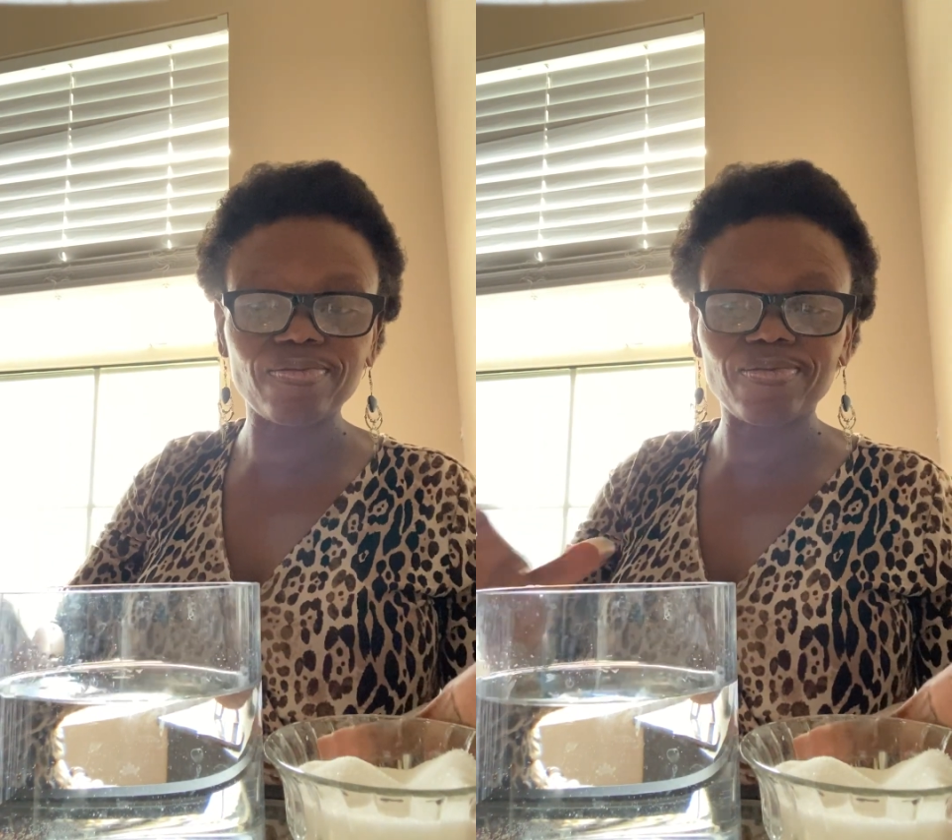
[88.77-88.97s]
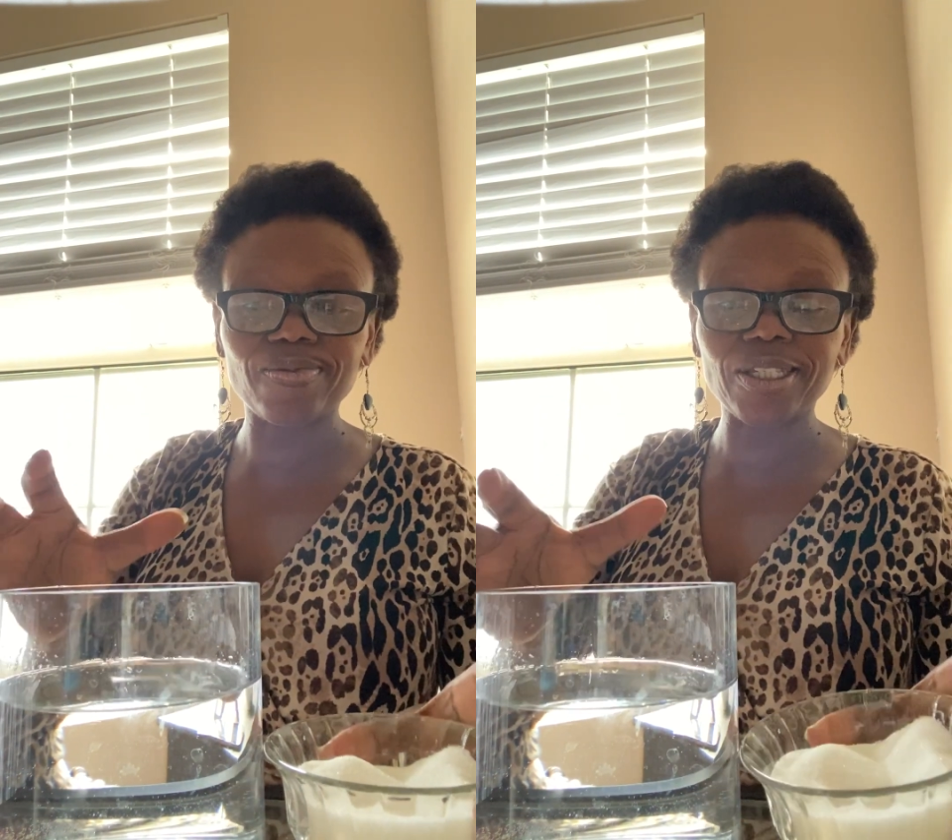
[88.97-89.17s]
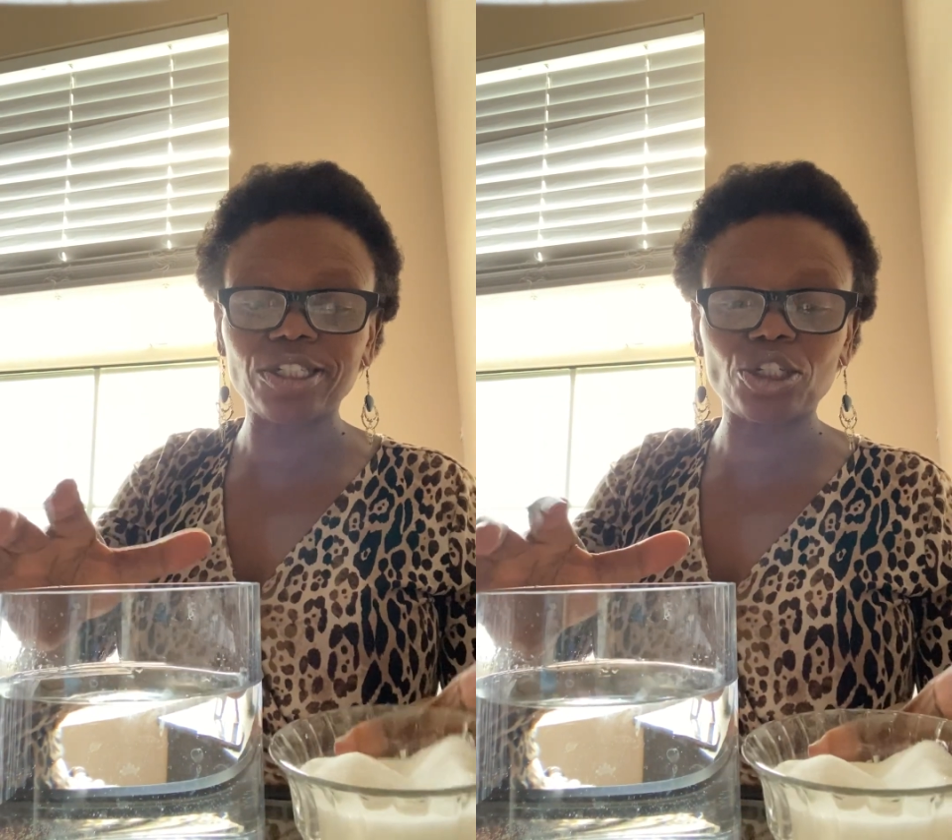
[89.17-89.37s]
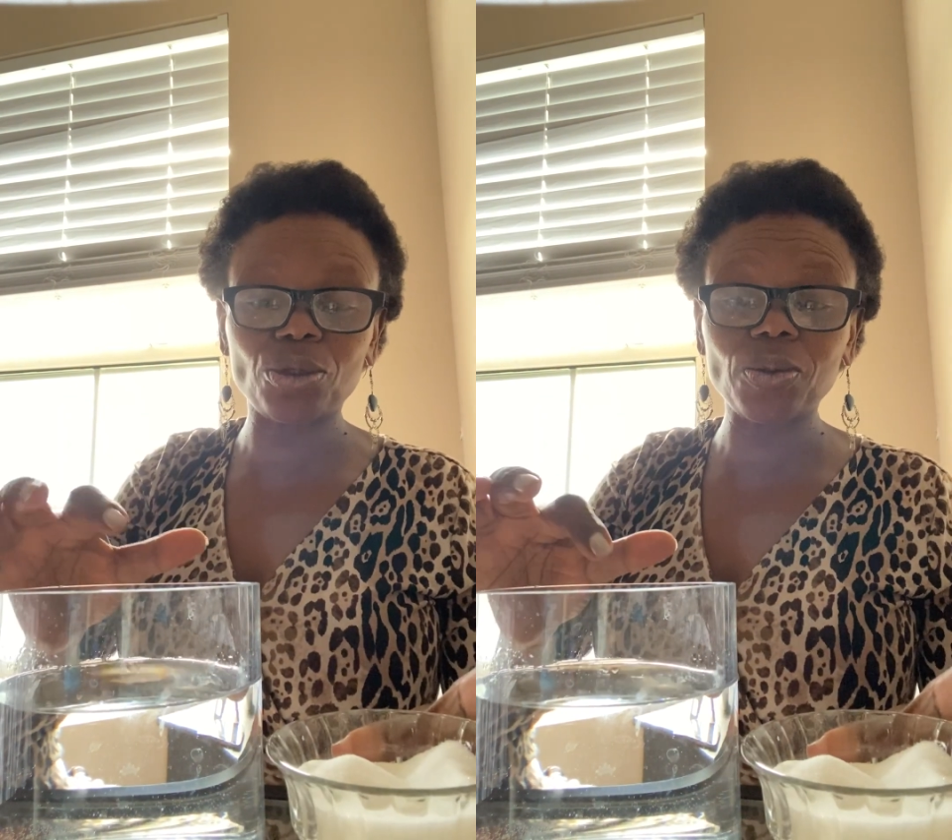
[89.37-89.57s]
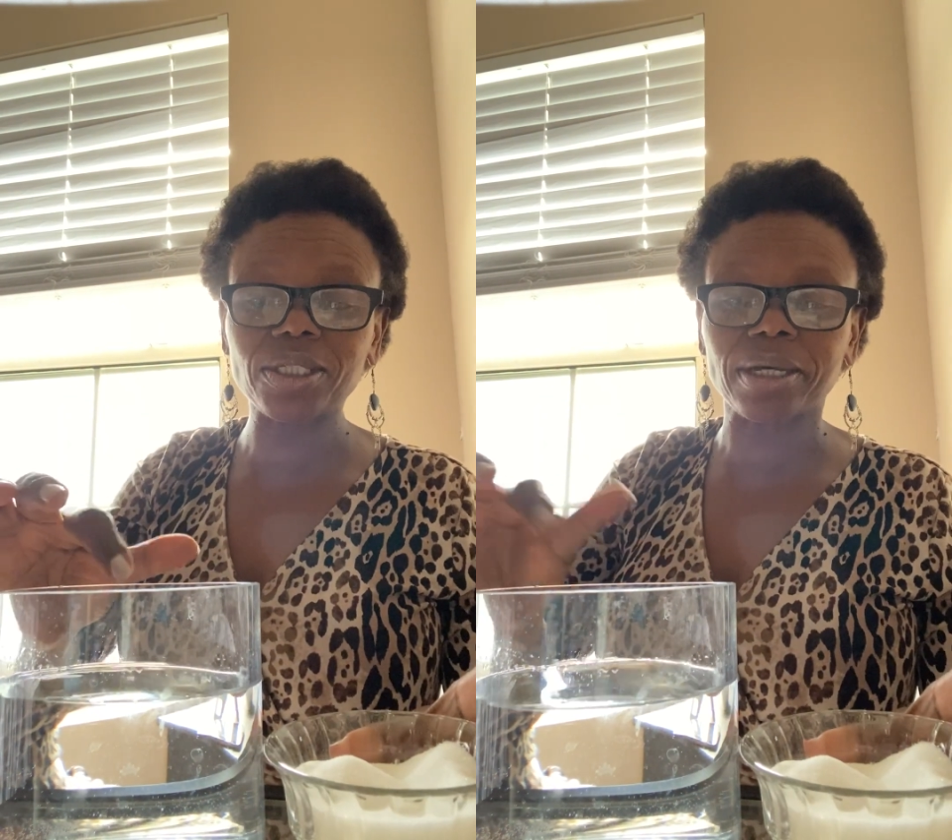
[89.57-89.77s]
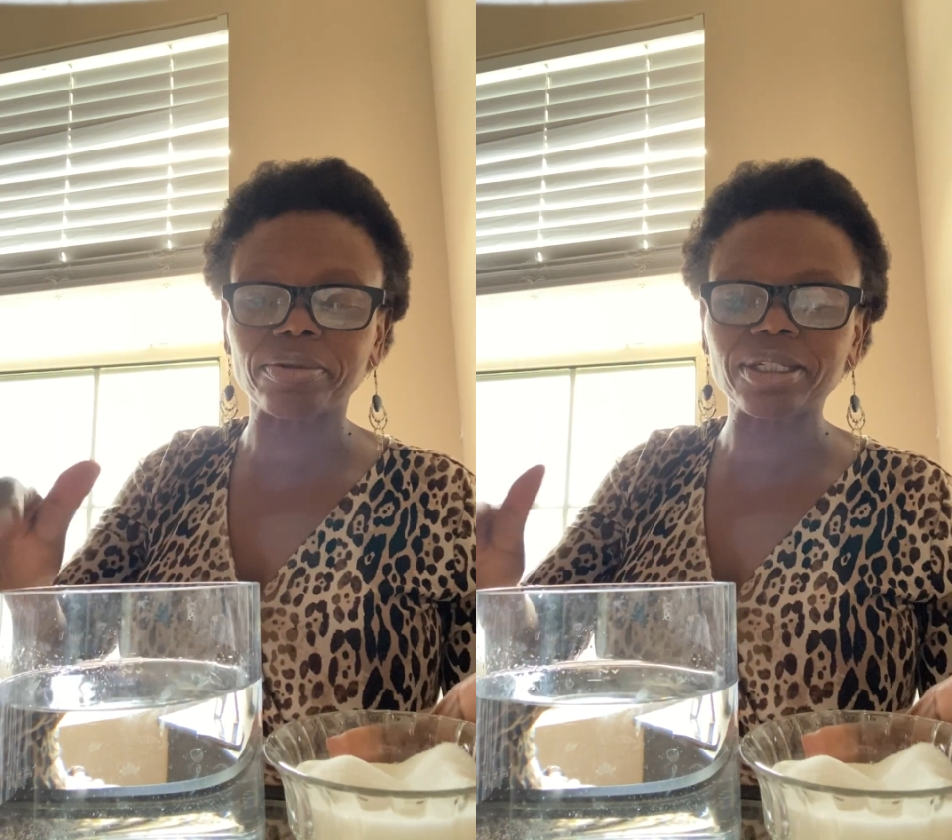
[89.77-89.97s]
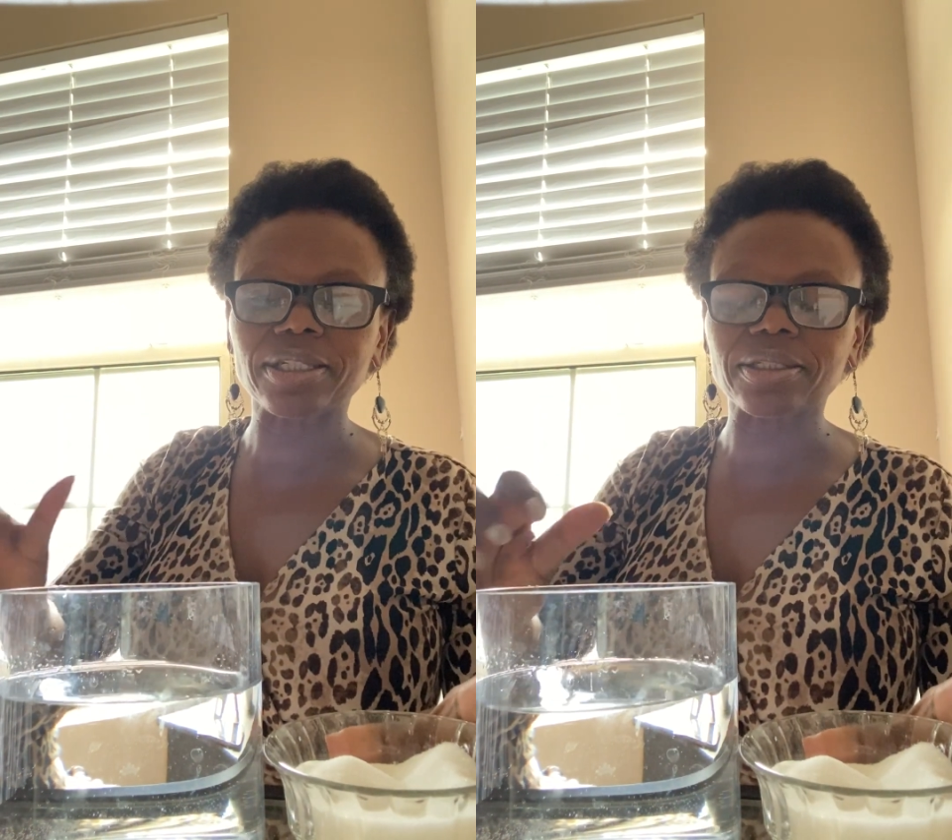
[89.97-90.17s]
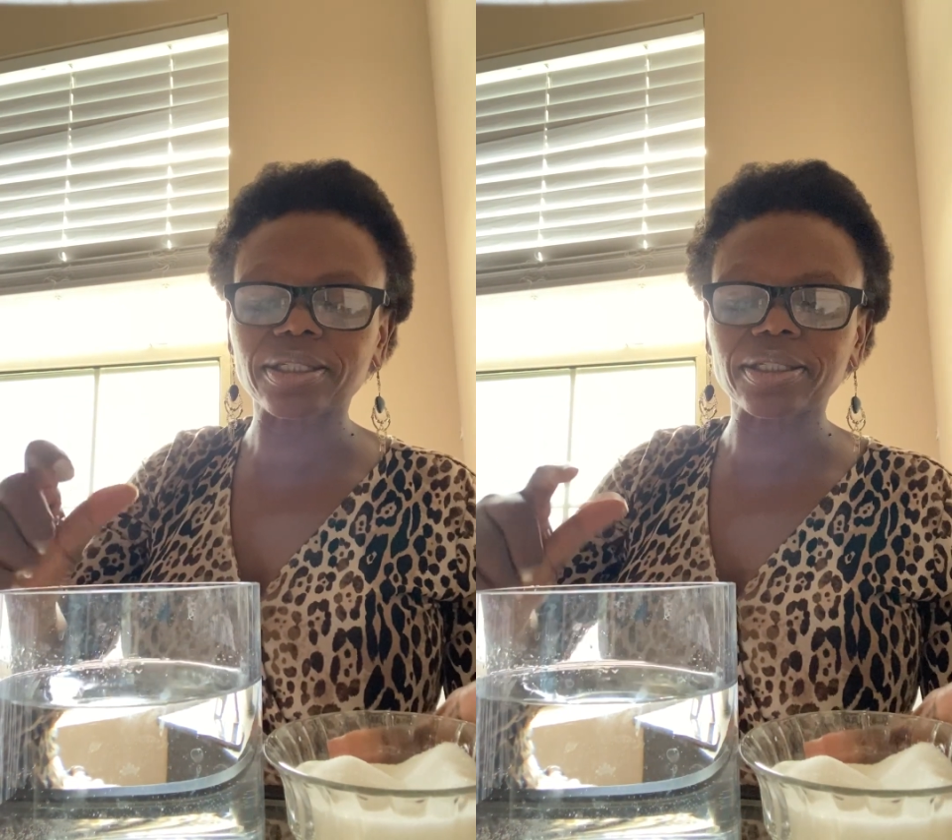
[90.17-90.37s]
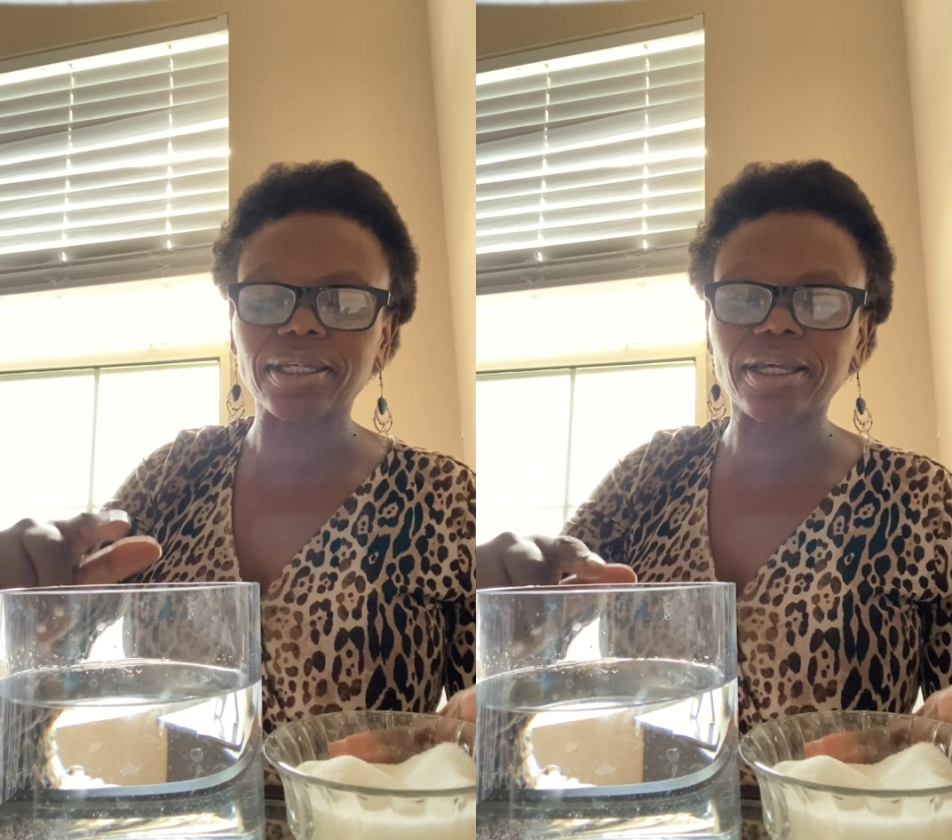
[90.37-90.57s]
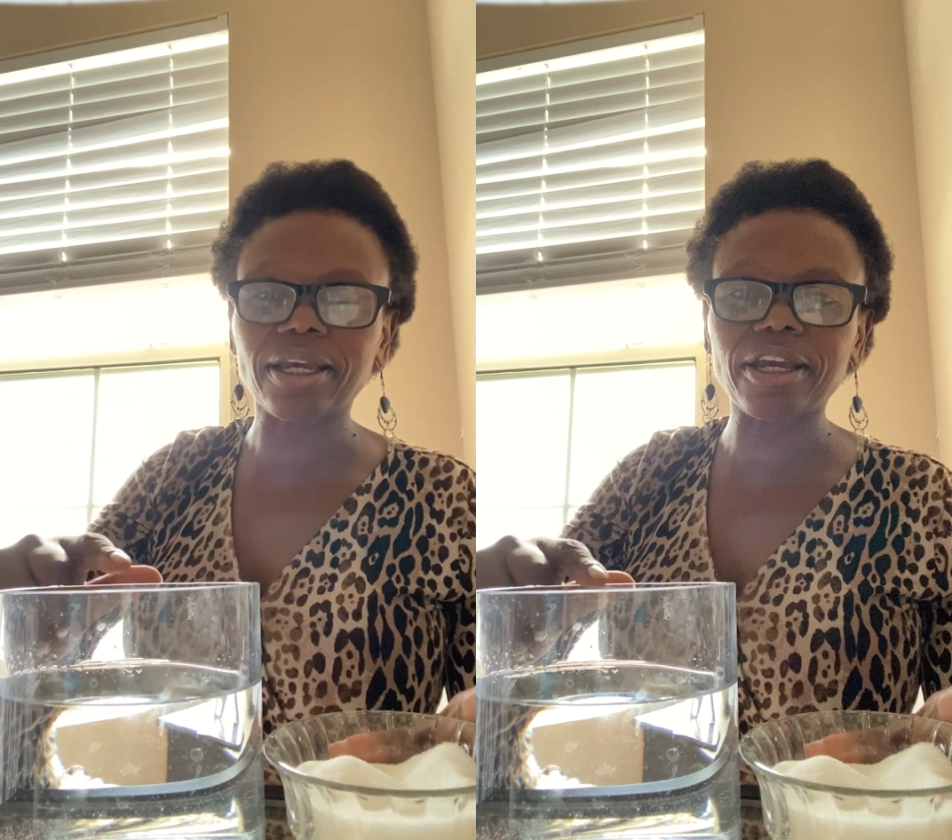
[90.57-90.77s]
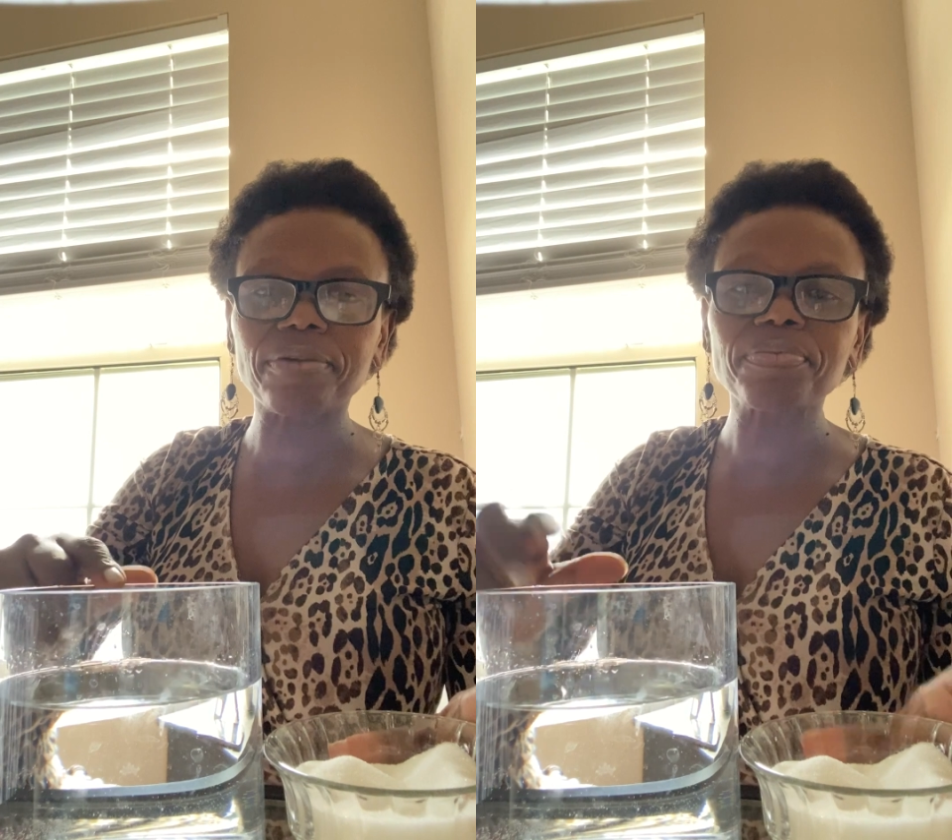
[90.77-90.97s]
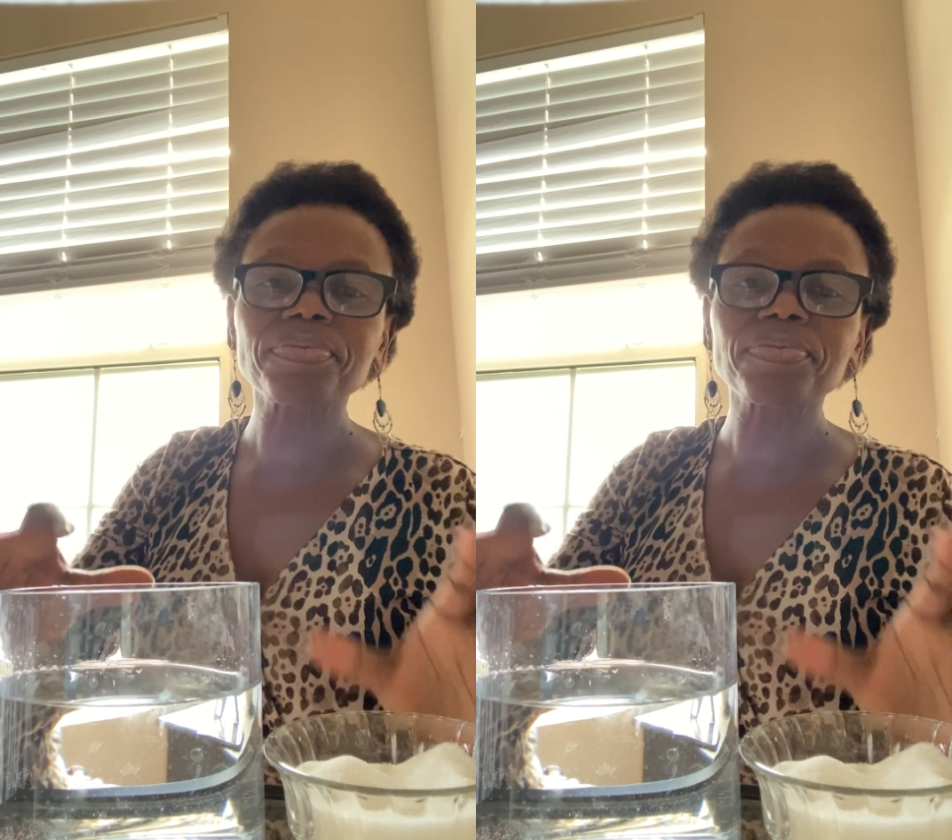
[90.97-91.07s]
these two substances here.